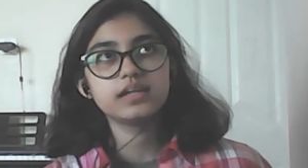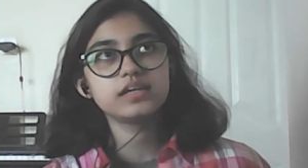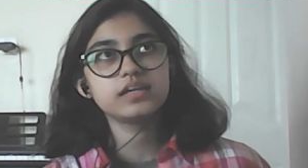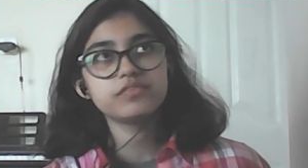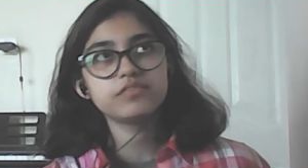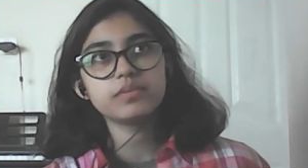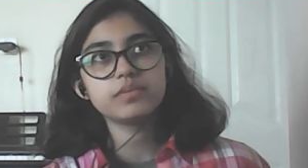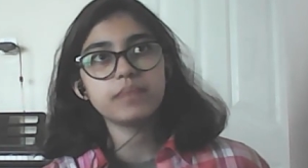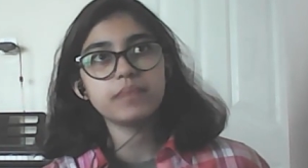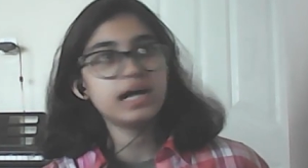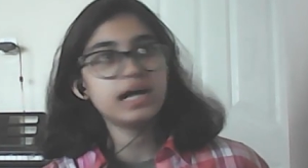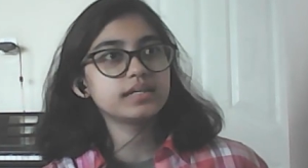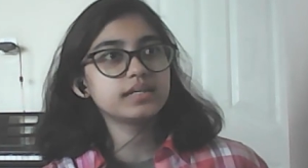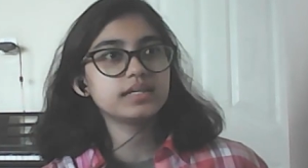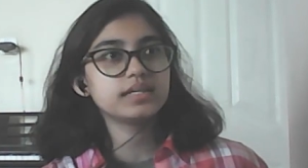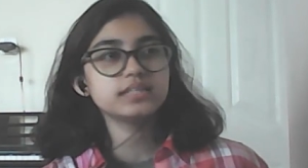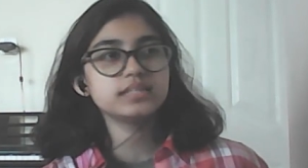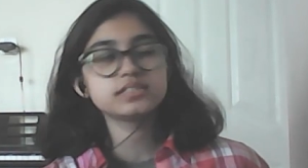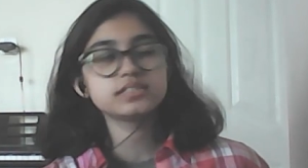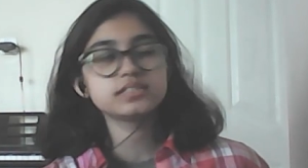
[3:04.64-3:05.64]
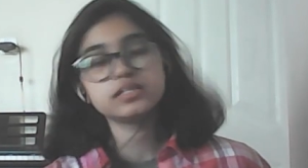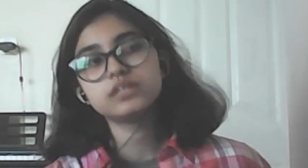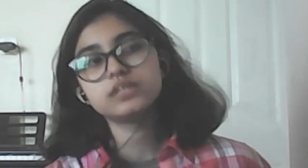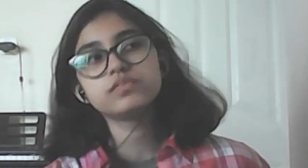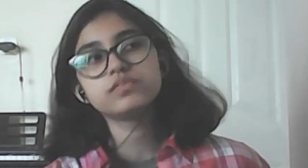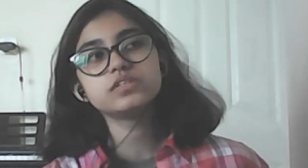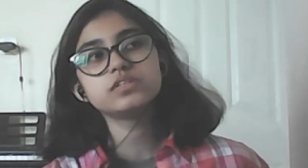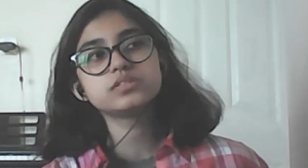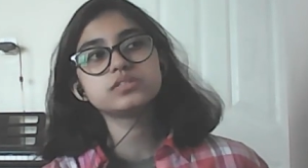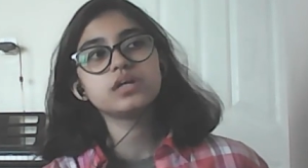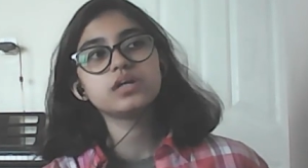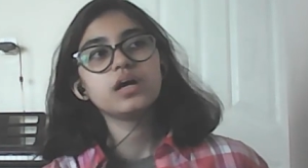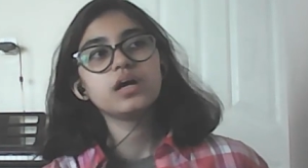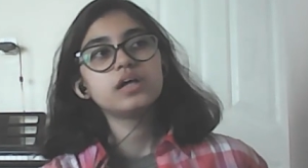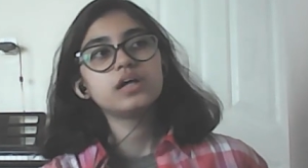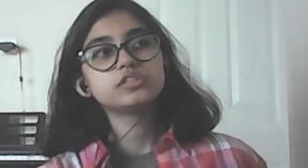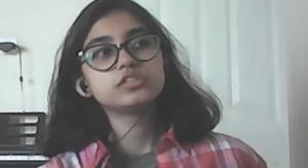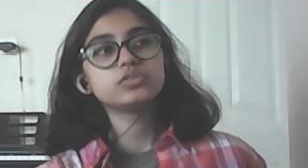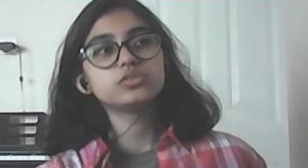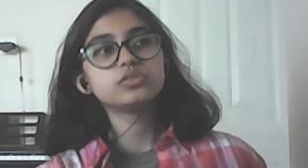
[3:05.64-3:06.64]
i gave the math test it was
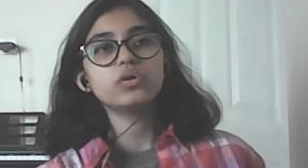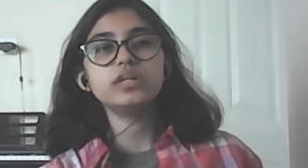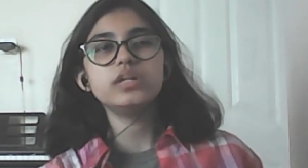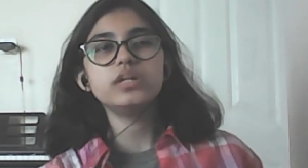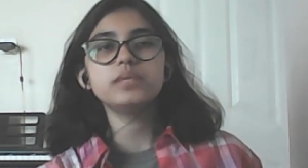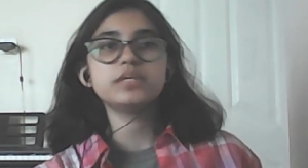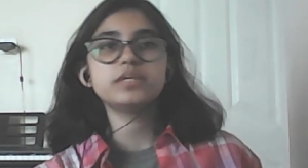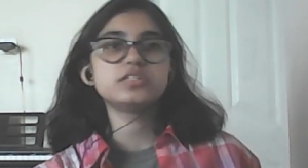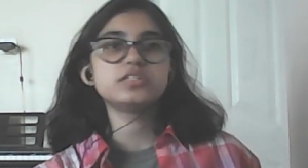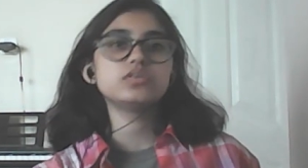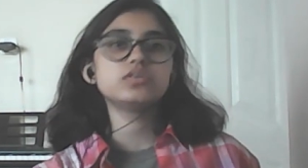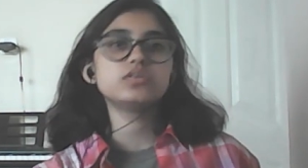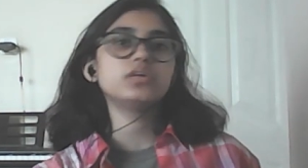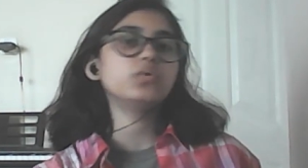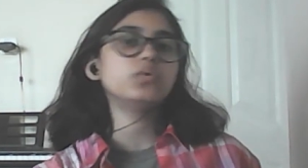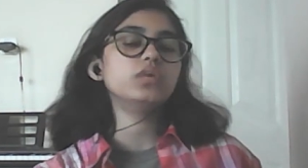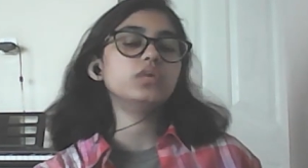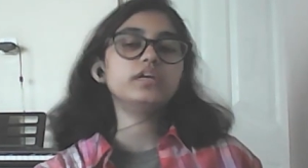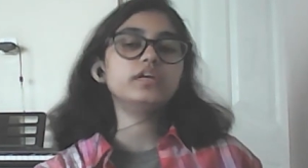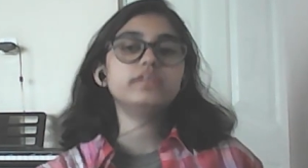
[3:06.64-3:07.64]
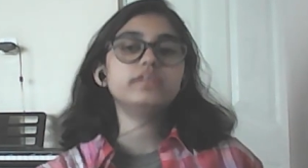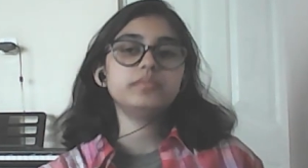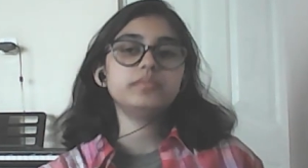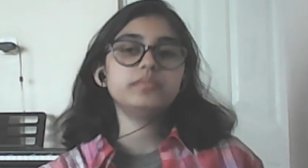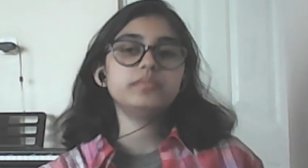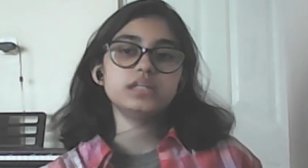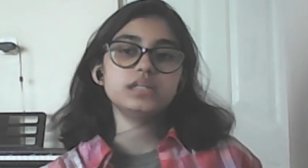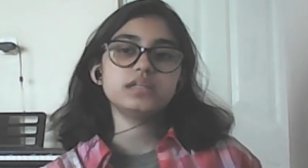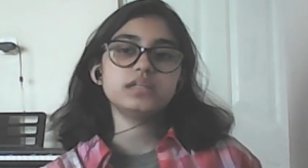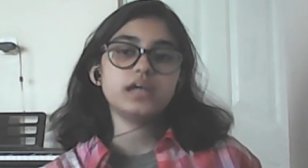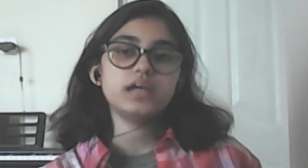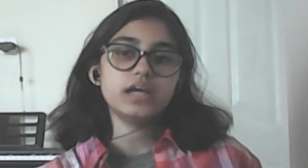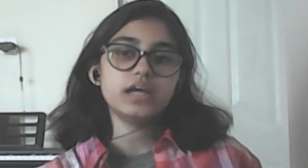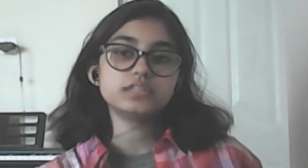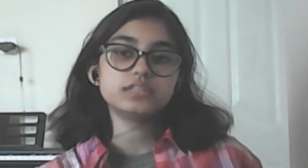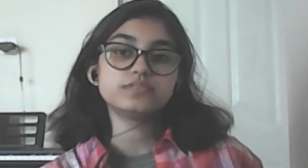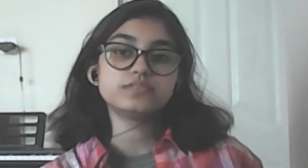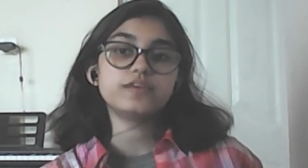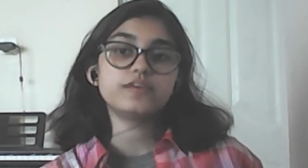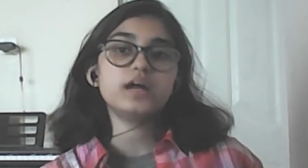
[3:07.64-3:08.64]
solely based on o level math
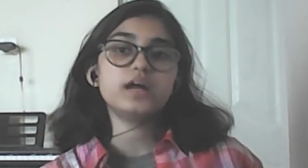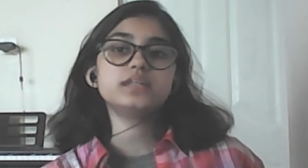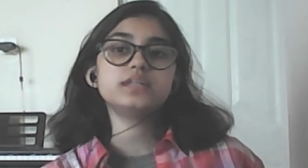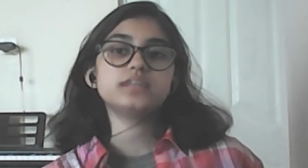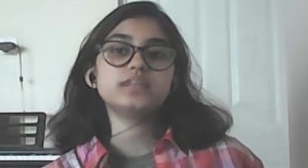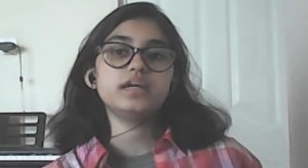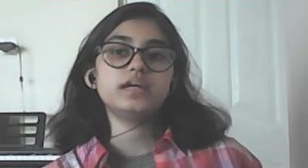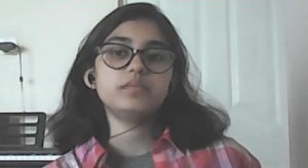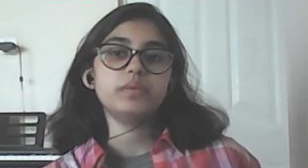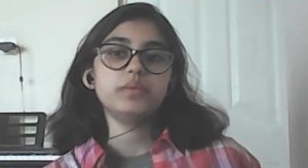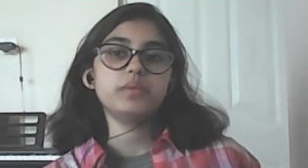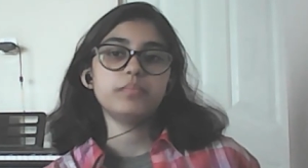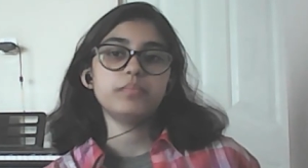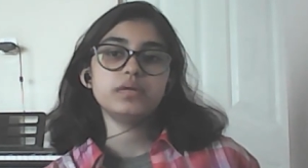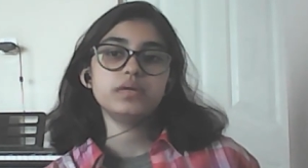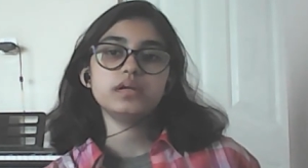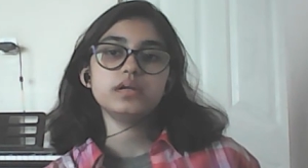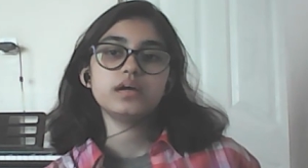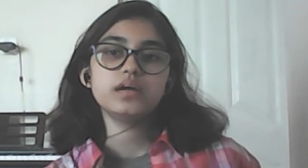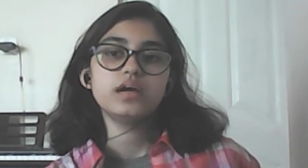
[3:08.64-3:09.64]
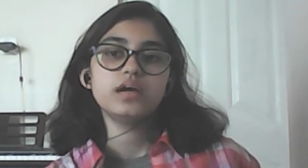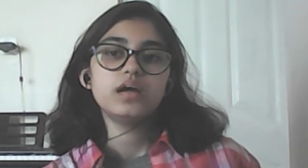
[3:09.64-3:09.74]
as far as i remember